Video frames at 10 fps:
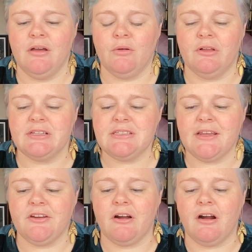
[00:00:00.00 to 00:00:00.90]
we'll
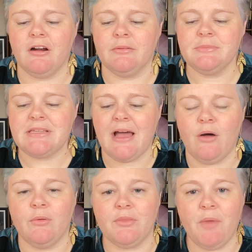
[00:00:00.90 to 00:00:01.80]
extend our arms
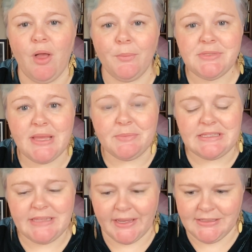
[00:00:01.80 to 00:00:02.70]
out with palms up a
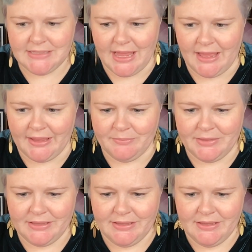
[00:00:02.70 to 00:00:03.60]
second time
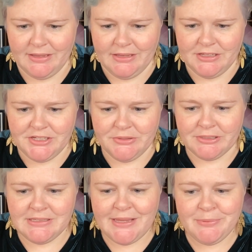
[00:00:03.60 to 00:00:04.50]
to
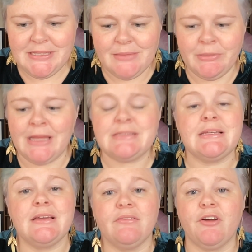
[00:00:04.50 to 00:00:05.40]
accept the
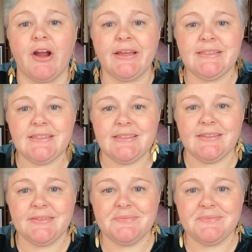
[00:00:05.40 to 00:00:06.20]
blessing of Christ.